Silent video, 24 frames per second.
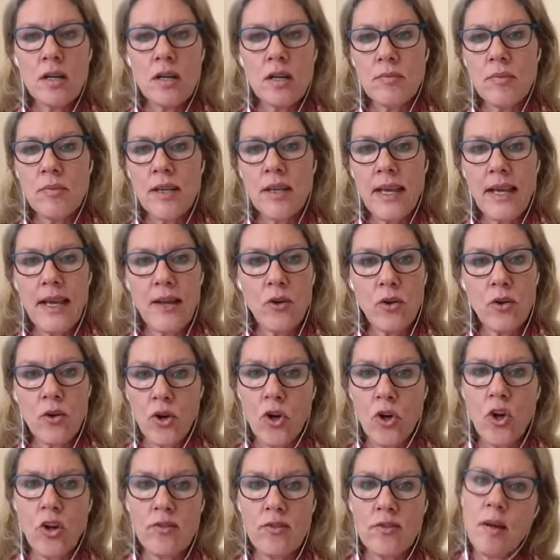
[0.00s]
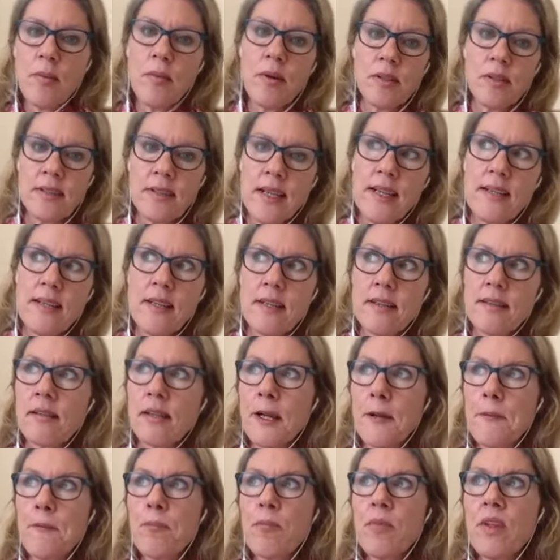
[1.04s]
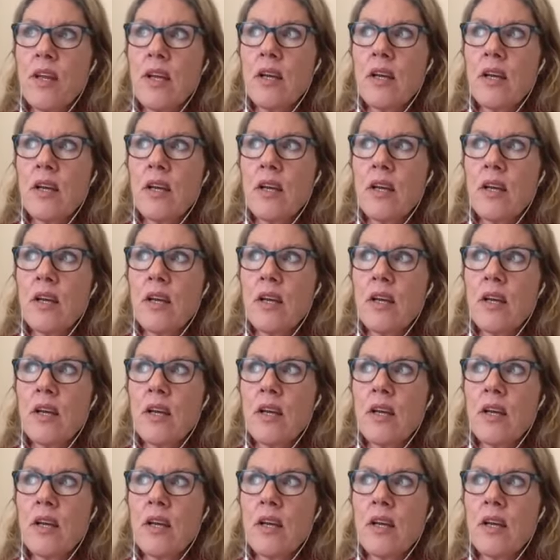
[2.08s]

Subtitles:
can occur simultaneously.